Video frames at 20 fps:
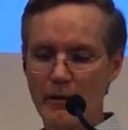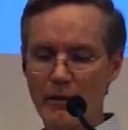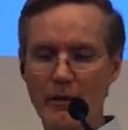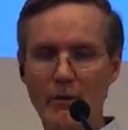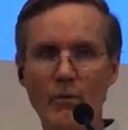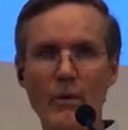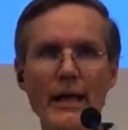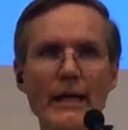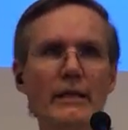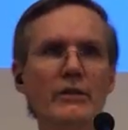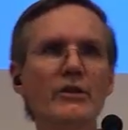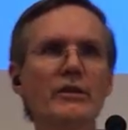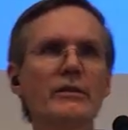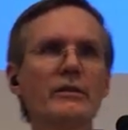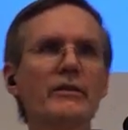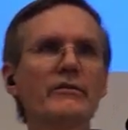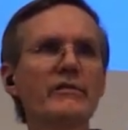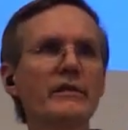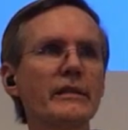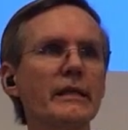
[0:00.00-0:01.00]
The
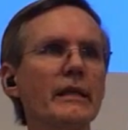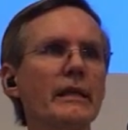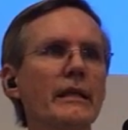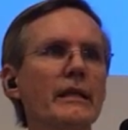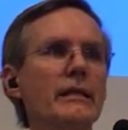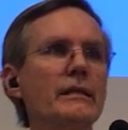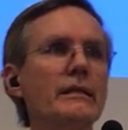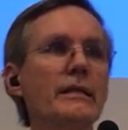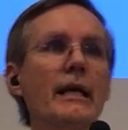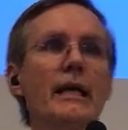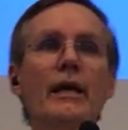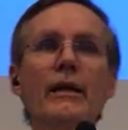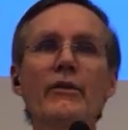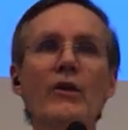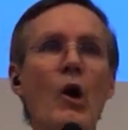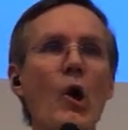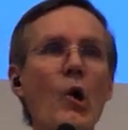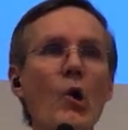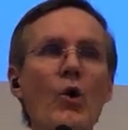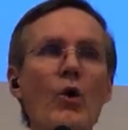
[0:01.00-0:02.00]
wages of sin is
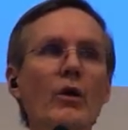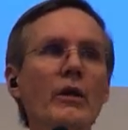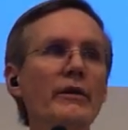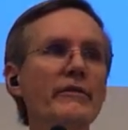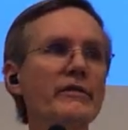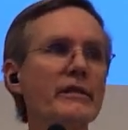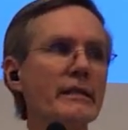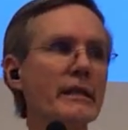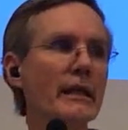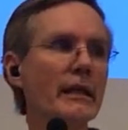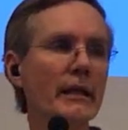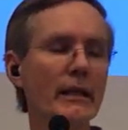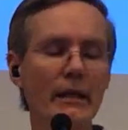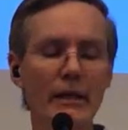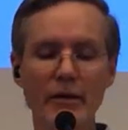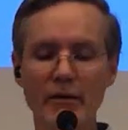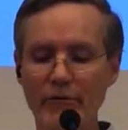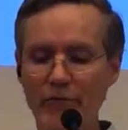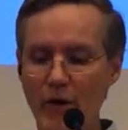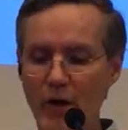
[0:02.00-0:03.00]
death. All of sin
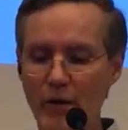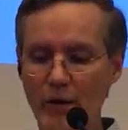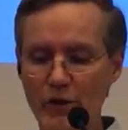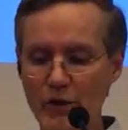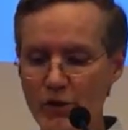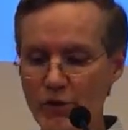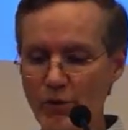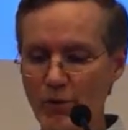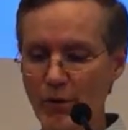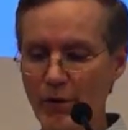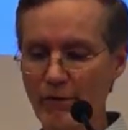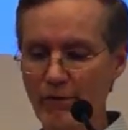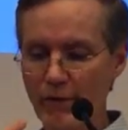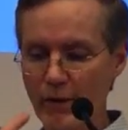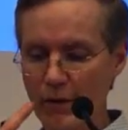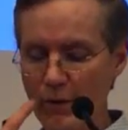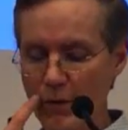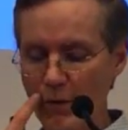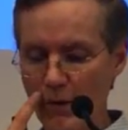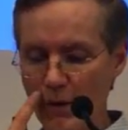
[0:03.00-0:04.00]
and fallen short of the
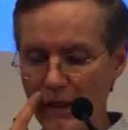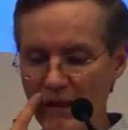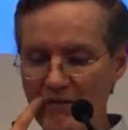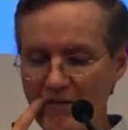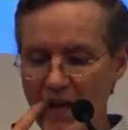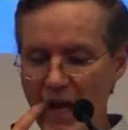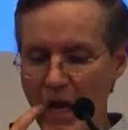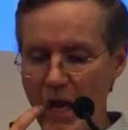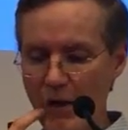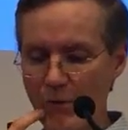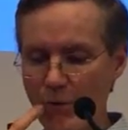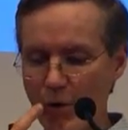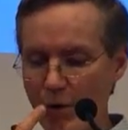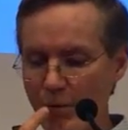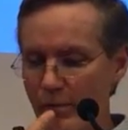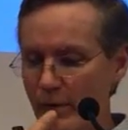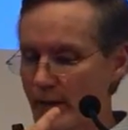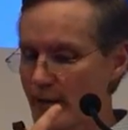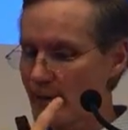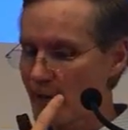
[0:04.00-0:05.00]
glory of God,
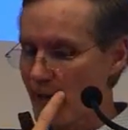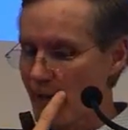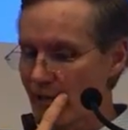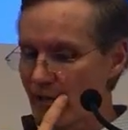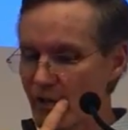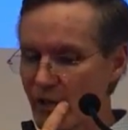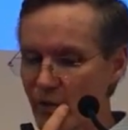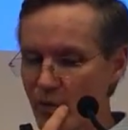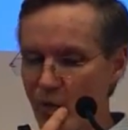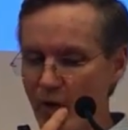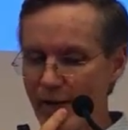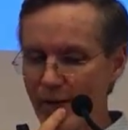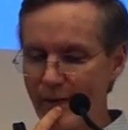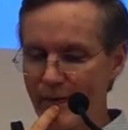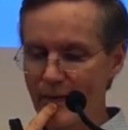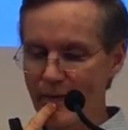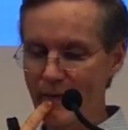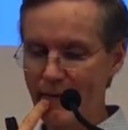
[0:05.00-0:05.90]
Romans says as well